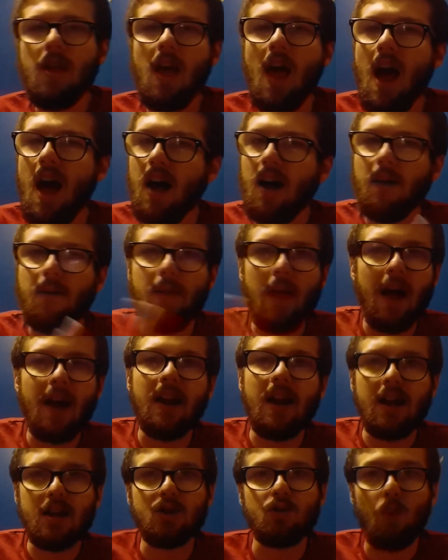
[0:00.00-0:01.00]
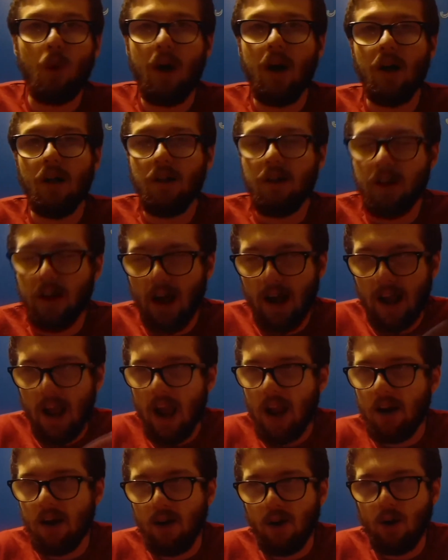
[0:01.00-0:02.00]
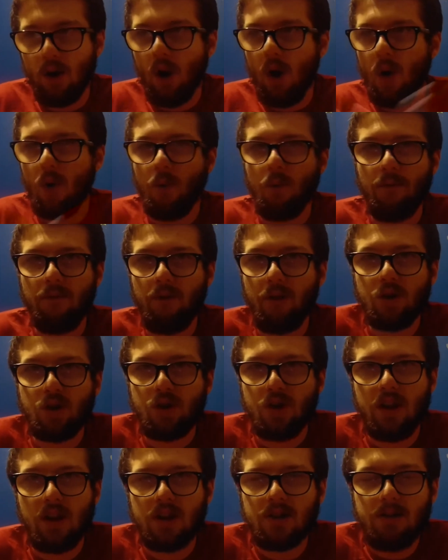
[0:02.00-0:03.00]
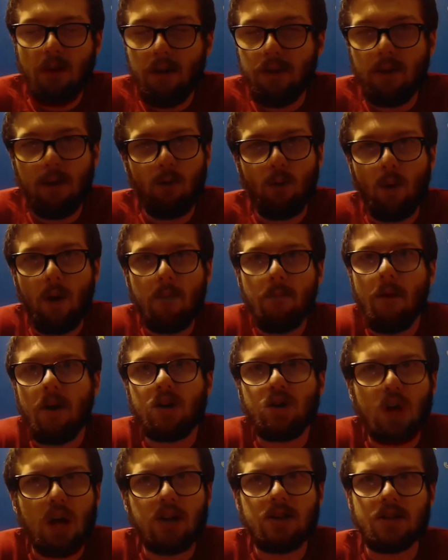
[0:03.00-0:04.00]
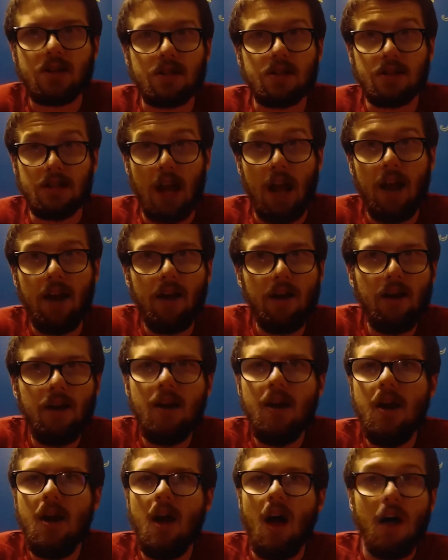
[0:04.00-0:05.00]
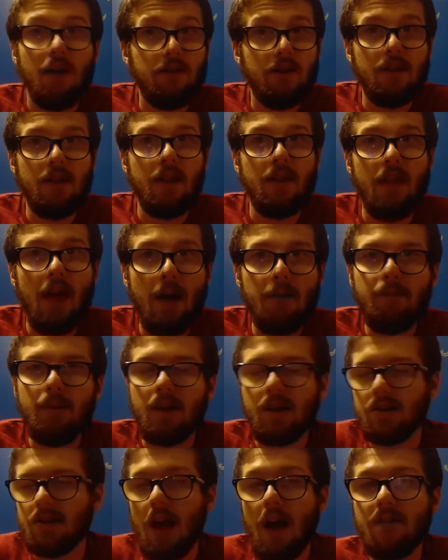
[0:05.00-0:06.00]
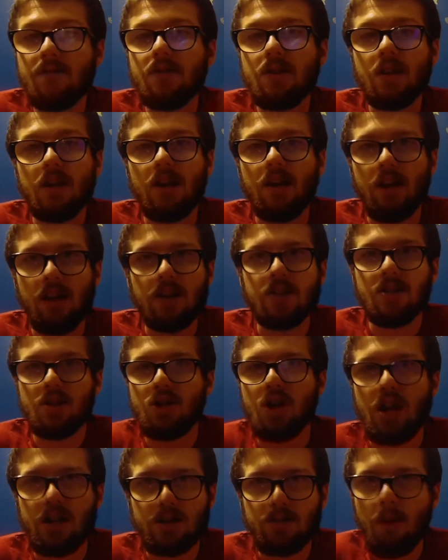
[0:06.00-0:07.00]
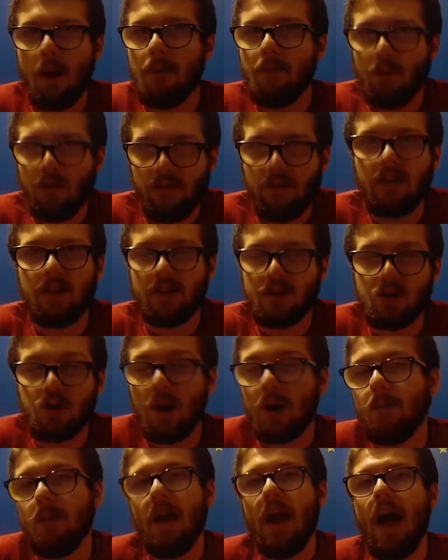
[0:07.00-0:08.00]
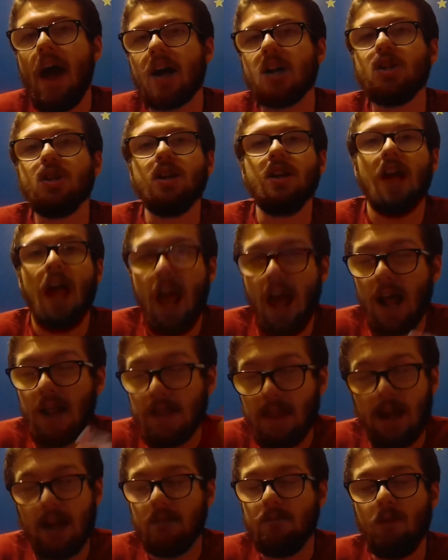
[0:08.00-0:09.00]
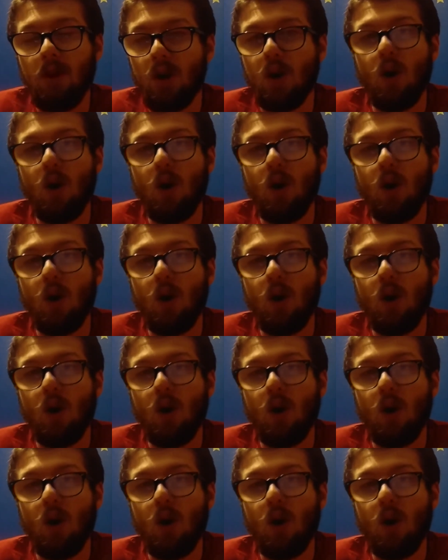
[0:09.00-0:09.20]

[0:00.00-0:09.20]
that as well. There's nothing really much else to say other than that, because obviously it's a James Bond movie. There's going to be action, and they,